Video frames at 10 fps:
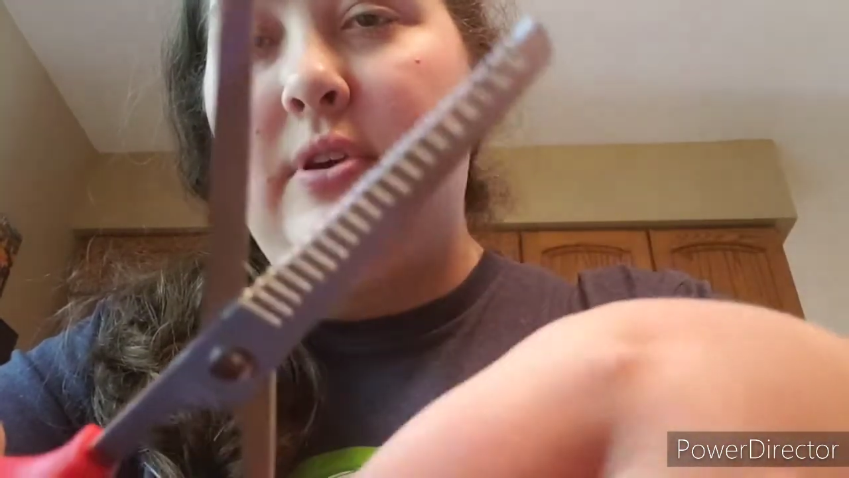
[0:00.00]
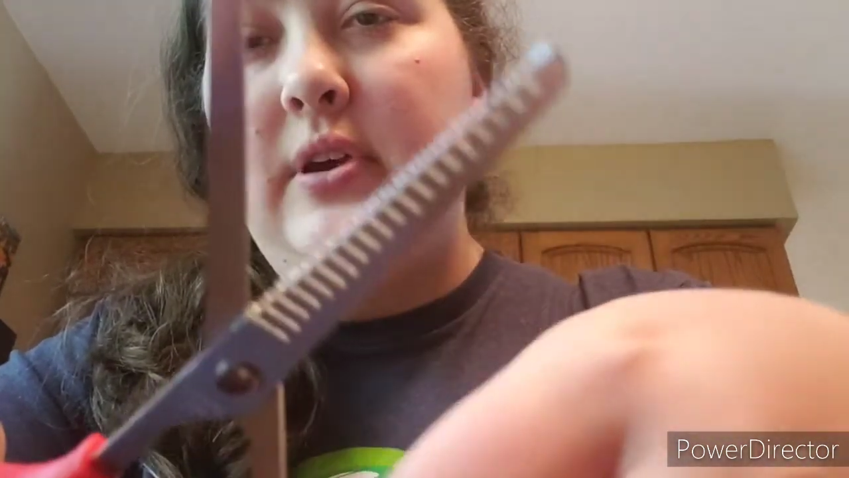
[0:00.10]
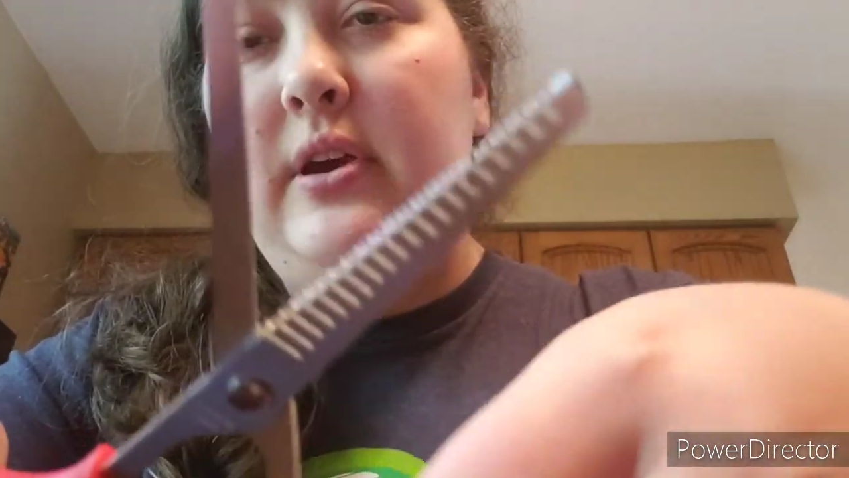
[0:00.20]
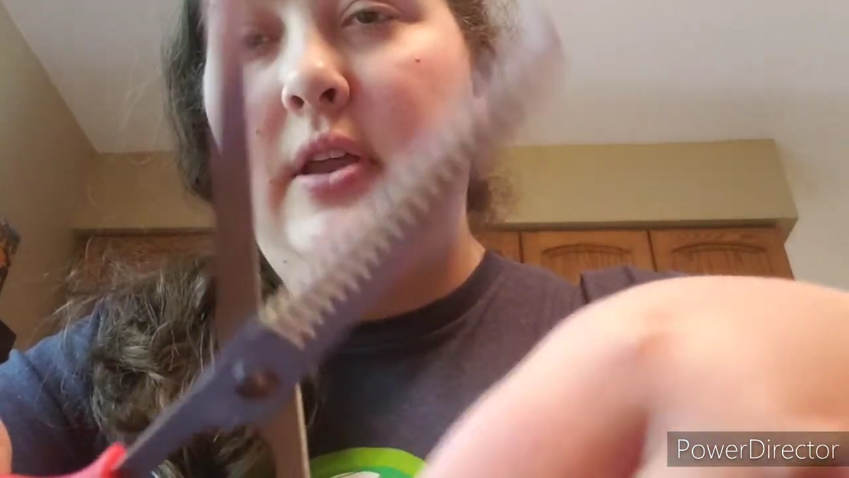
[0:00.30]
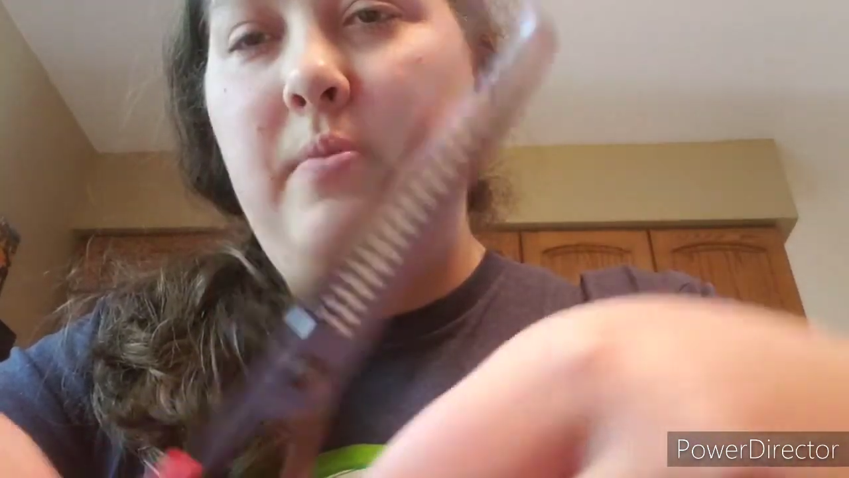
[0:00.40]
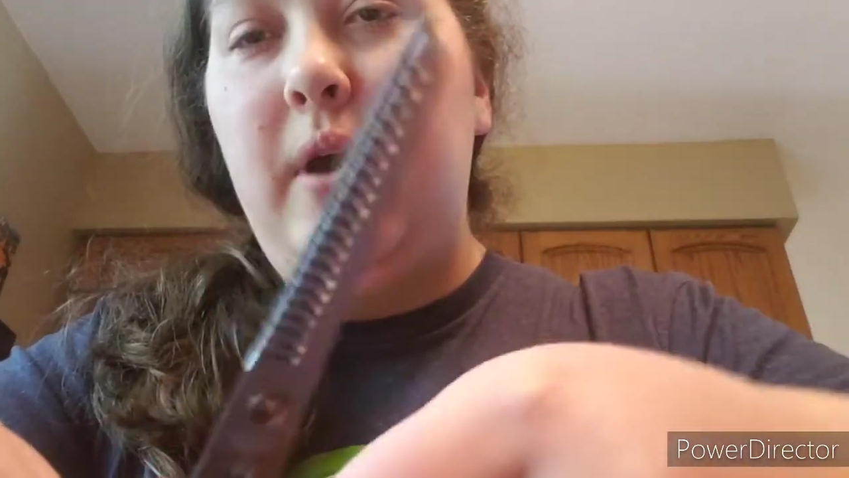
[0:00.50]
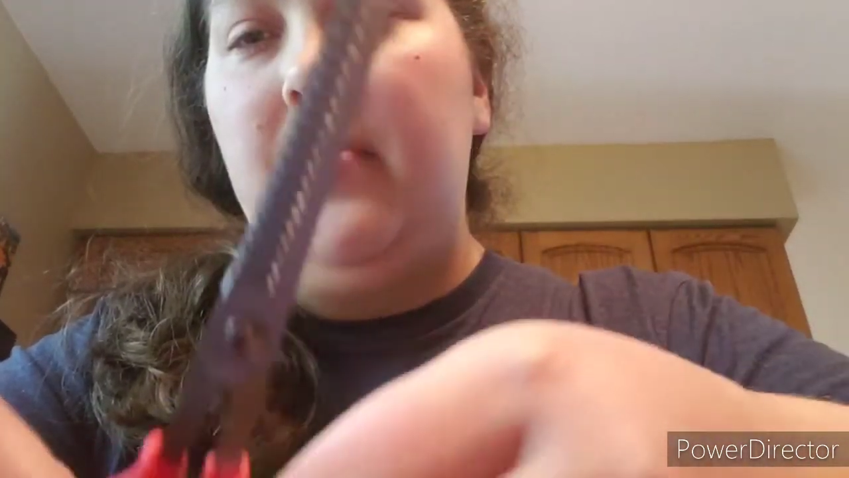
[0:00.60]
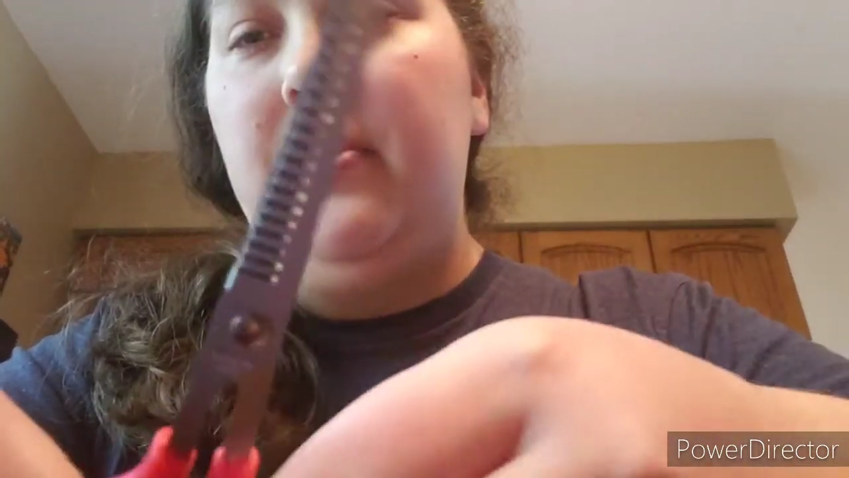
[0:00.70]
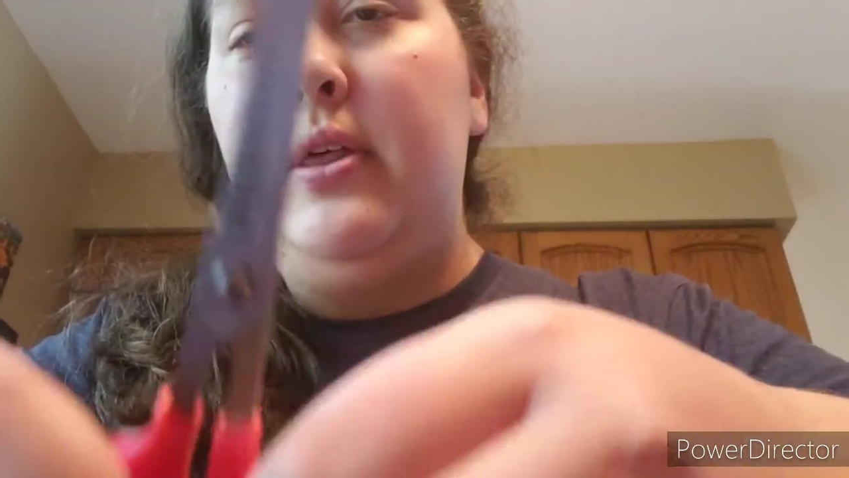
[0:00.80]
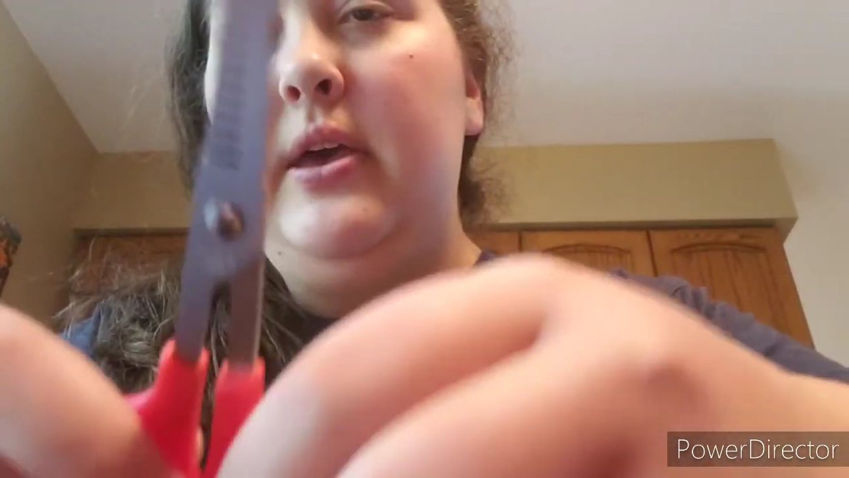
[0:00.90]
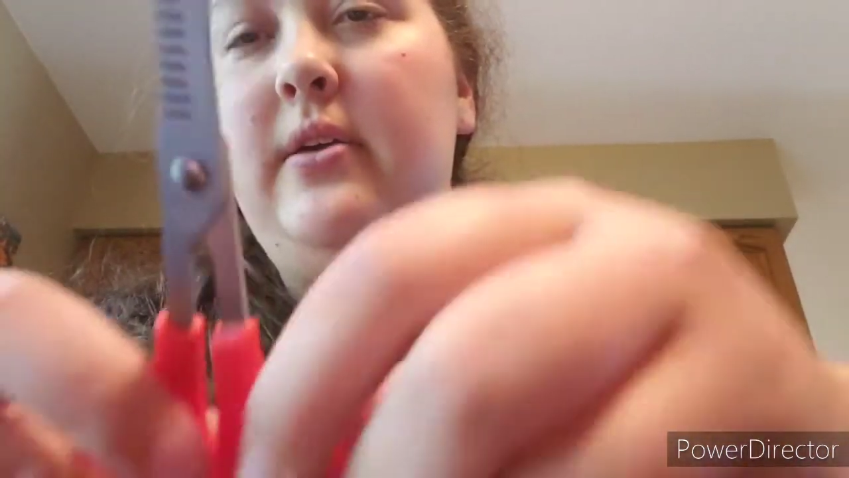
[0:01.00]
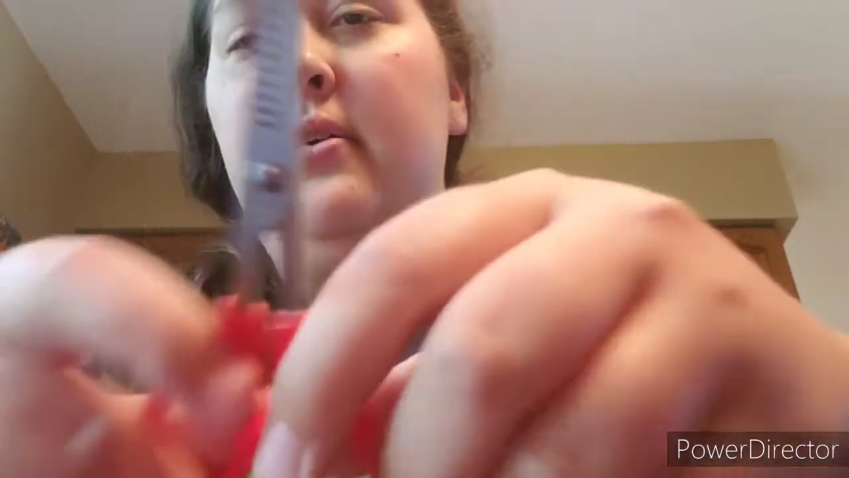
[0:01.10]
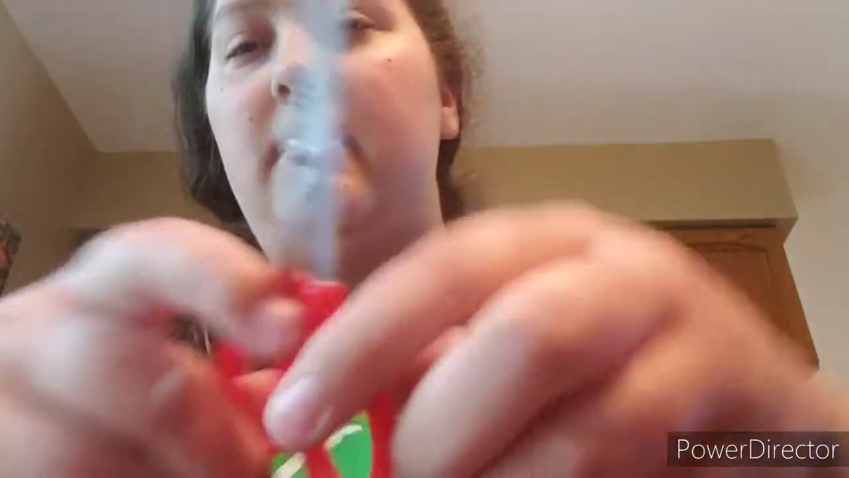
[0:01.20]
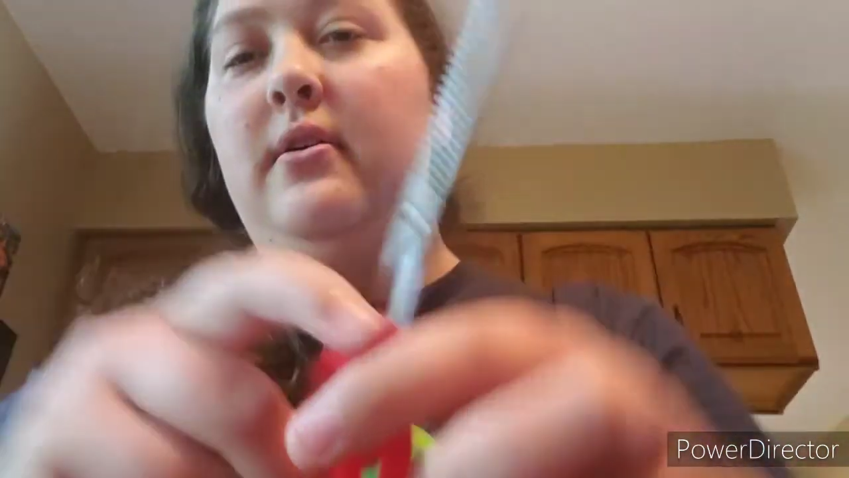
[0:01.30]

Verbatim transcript: you can cut it properly.